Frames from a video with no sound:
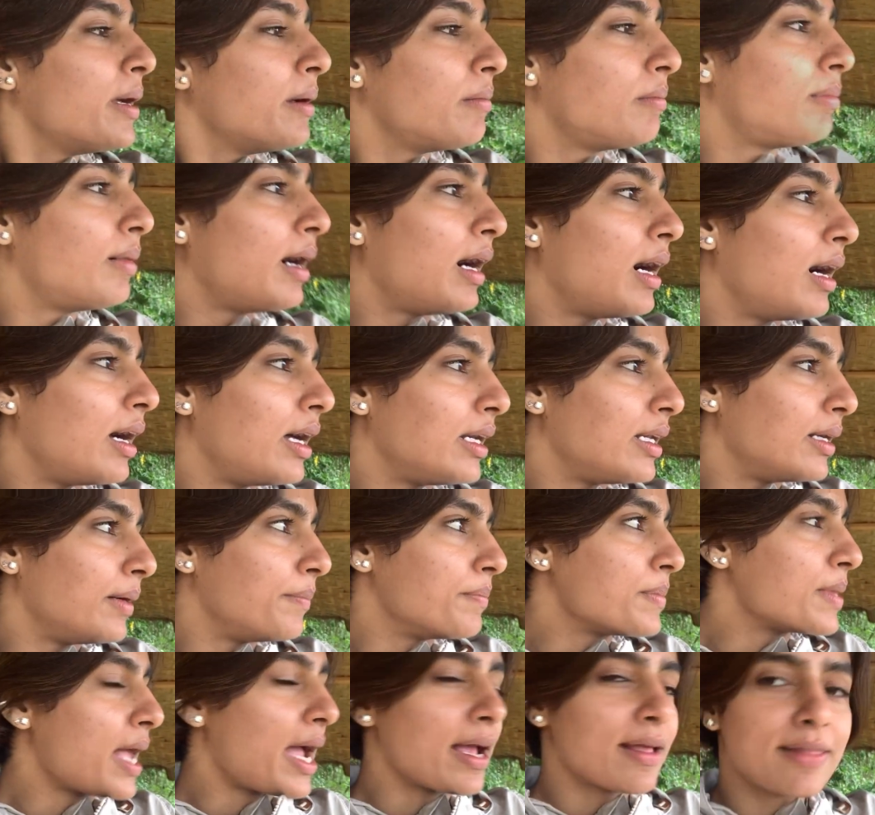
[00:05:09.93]
But
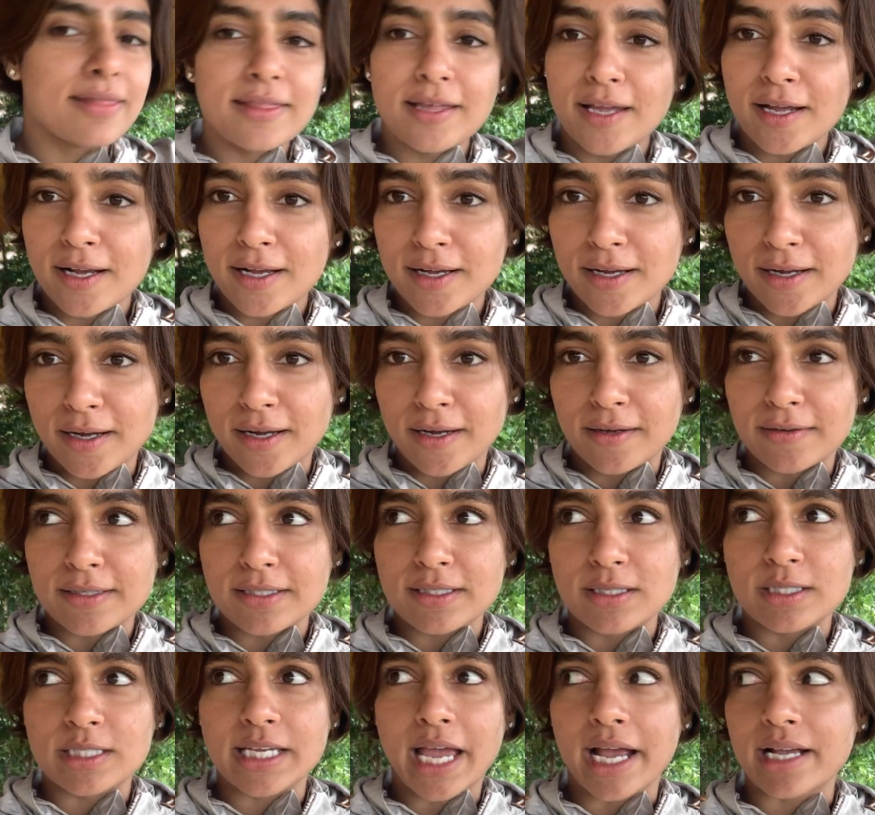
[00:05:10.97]
I think uh,
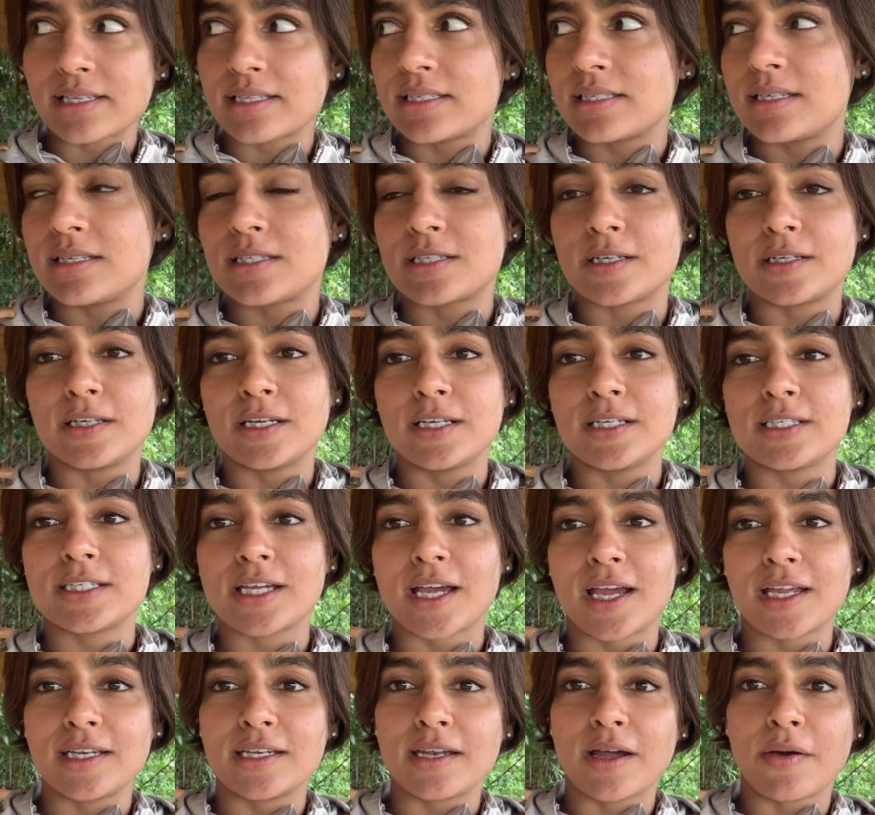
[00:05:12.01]
since Access is turning
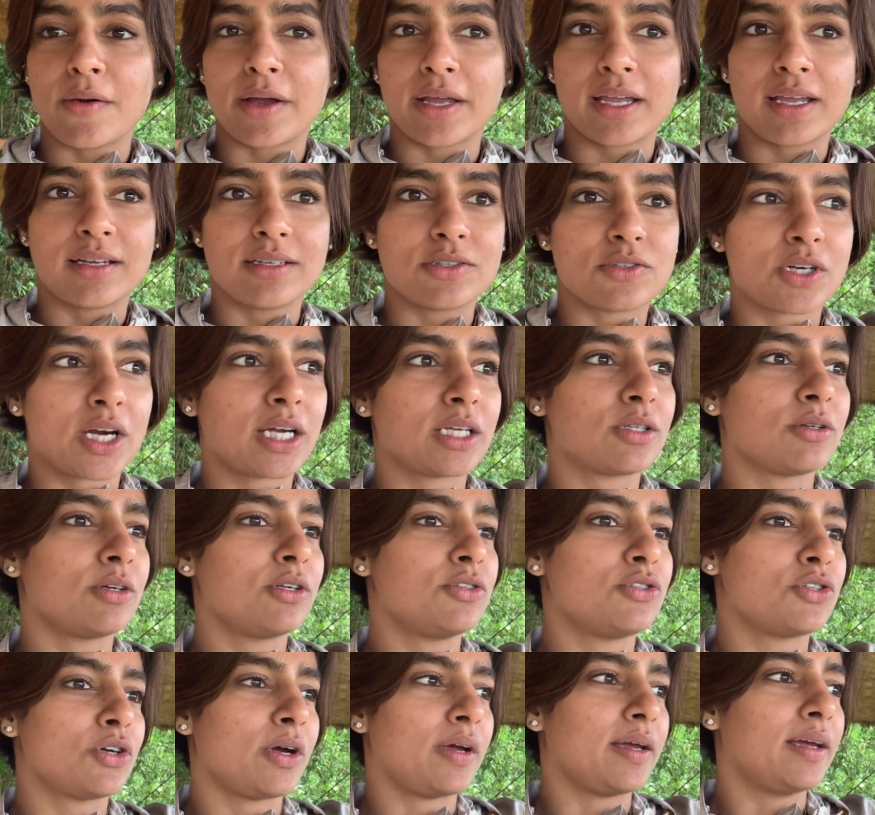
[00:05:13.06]
10, now I can try to
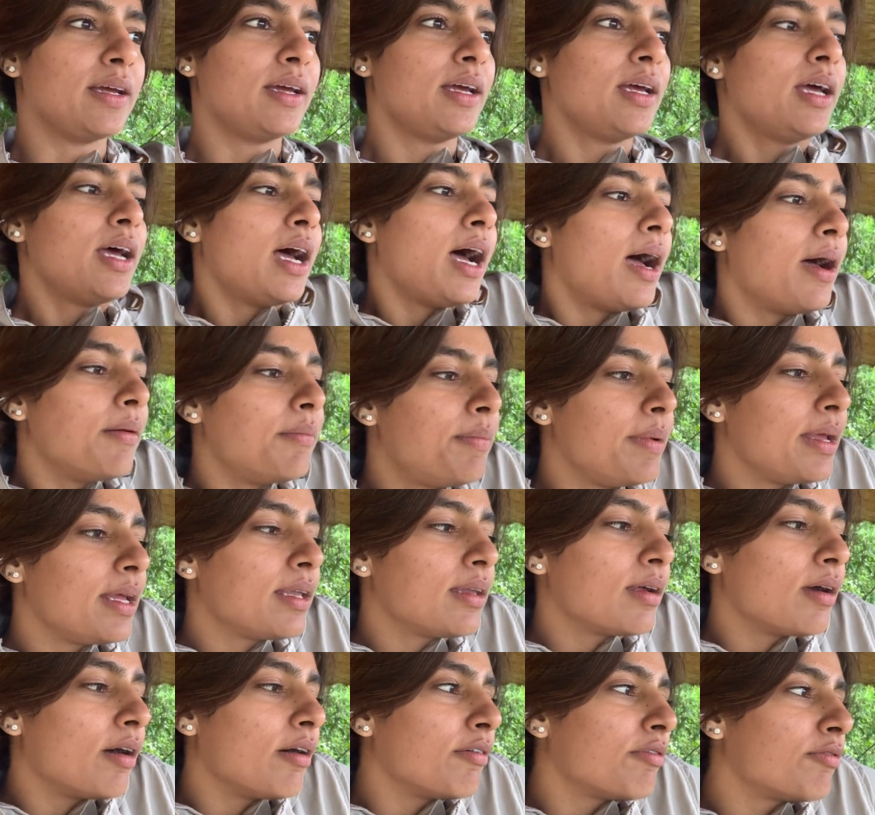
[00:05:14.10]
enjoy a
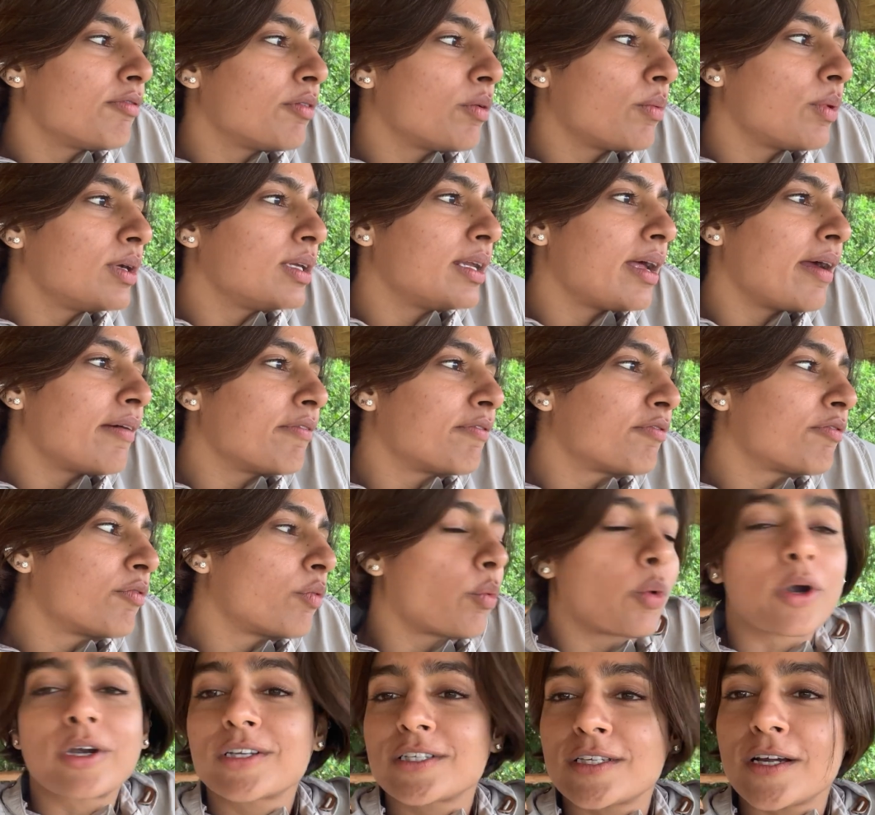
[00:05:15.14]
bit of what I've
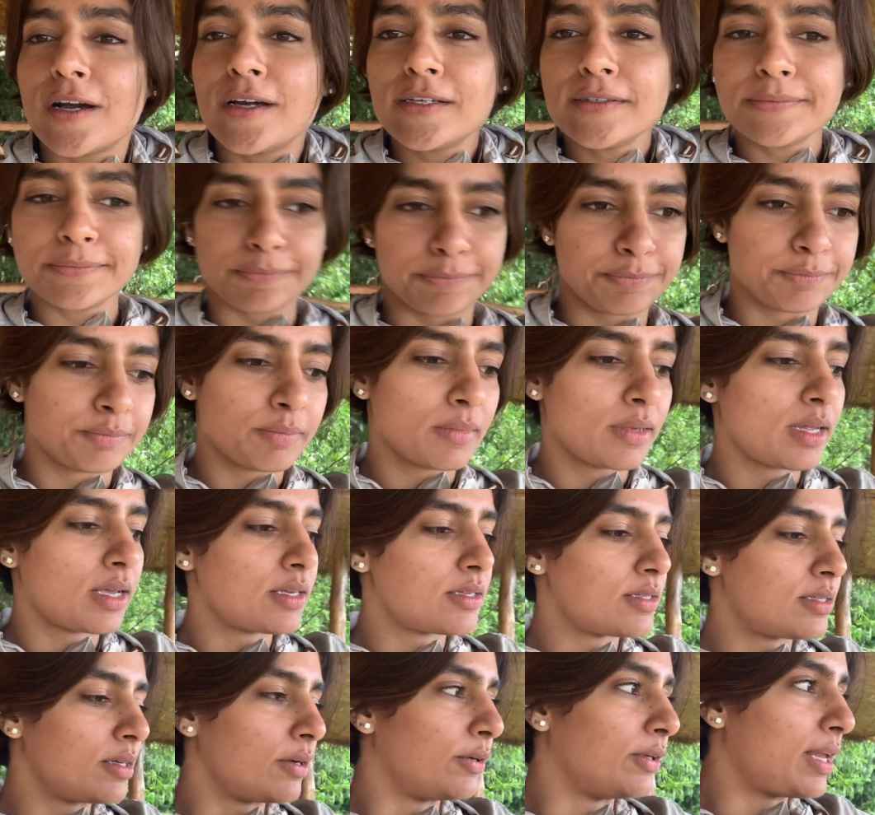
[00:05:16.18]
worked on.
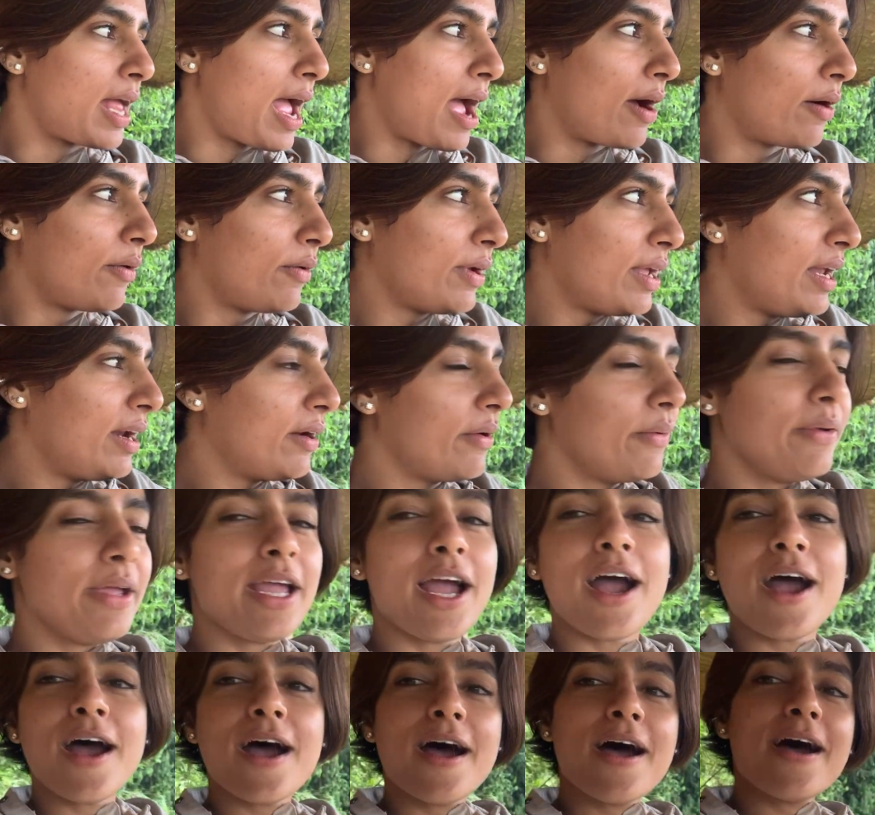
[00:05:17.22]
So now here we
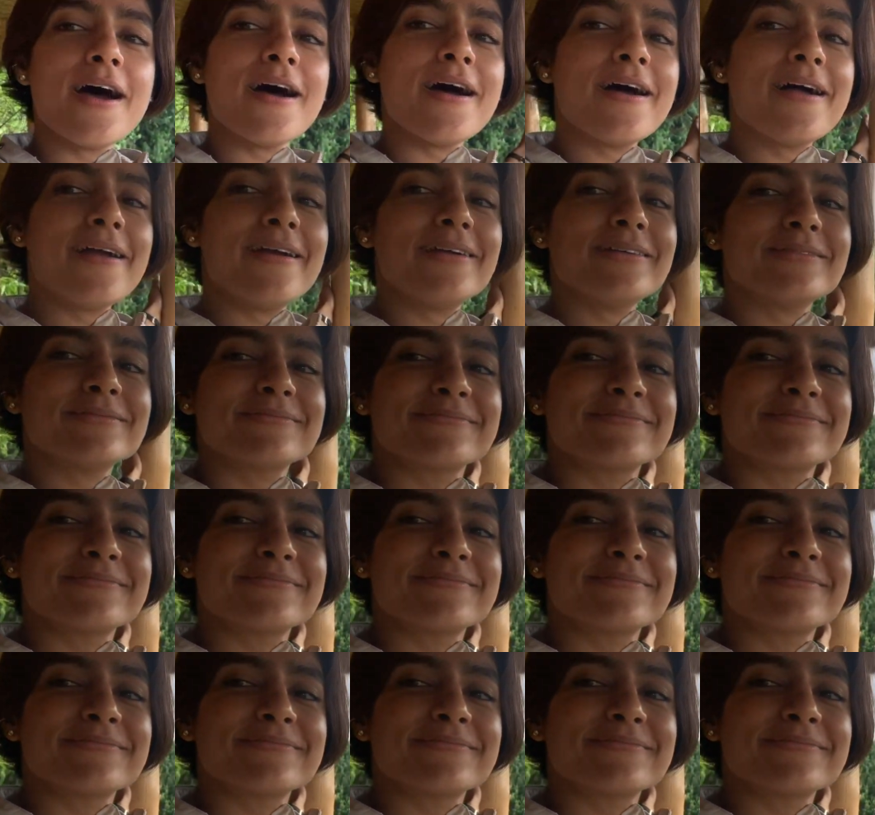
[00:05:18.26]
are.